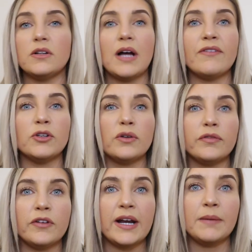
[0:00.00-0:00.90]
have a look
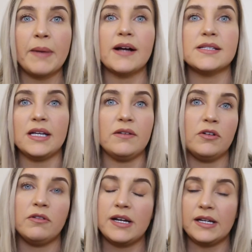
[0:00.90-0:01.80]
for any
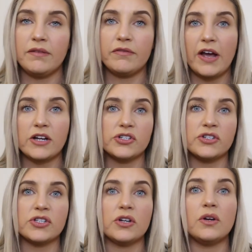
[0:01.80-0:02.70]
bacteria or any
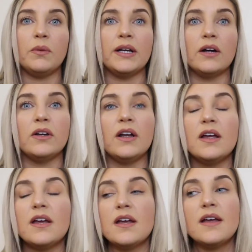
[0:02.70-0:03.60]
infections that are going on.
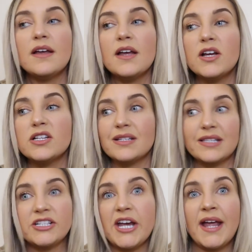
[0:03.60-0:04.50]
So I
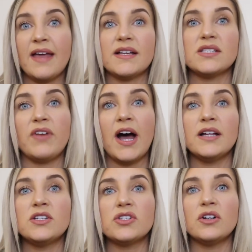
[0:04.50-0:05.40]
said, yeah, that's
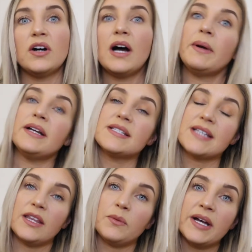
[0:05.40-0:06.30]
fine. So I went and sat
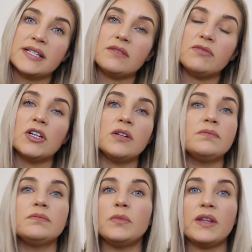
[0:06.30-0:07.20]
in the waiting
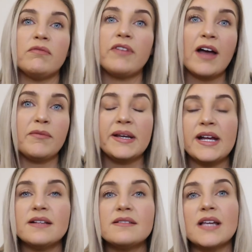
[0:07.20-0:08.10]
room. Within 5
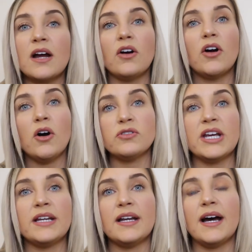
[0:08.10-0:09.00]
minutes, I got called
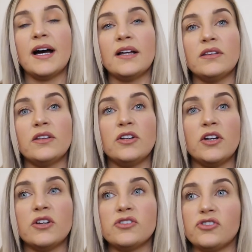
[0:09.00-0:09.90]
in, and the
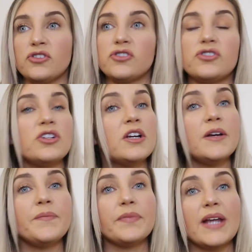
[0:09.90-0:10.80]
nurse just
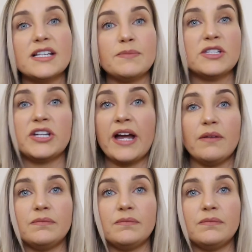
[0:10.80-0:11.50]
asked me to